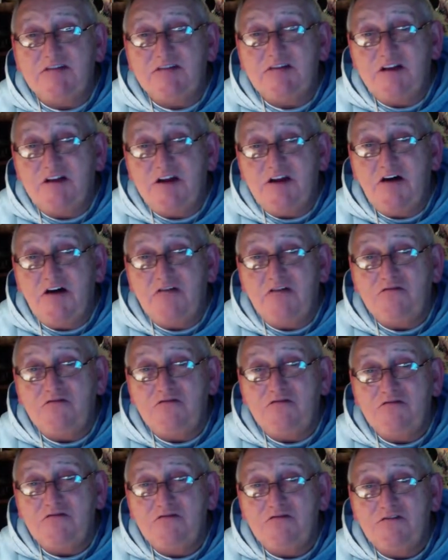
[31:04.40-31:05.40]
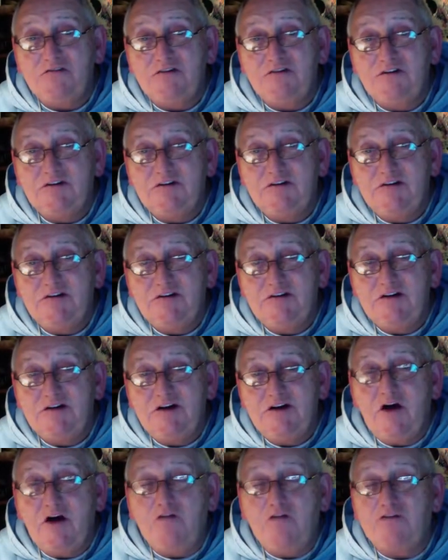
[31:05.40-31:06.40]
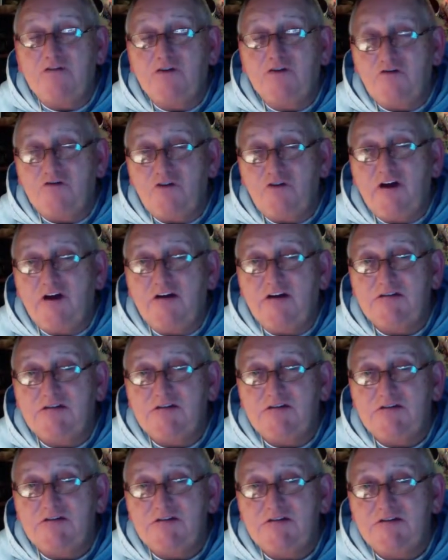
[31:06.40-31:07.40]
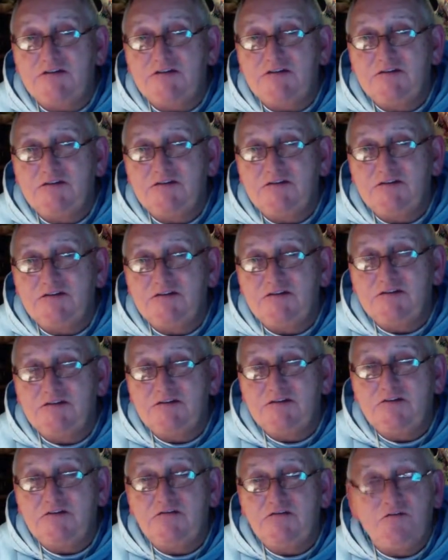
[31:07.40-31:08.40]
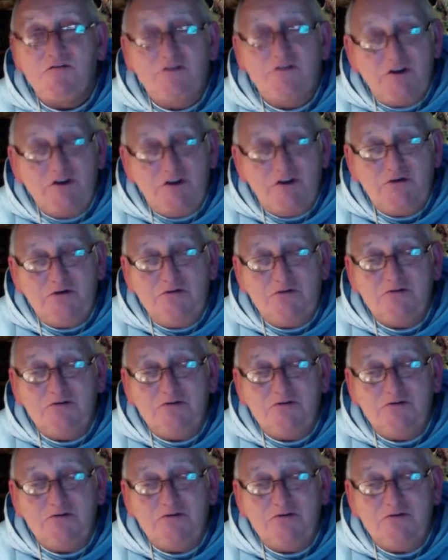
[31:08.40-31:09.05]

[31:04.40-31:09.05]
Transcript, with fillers: the love of the Christ for you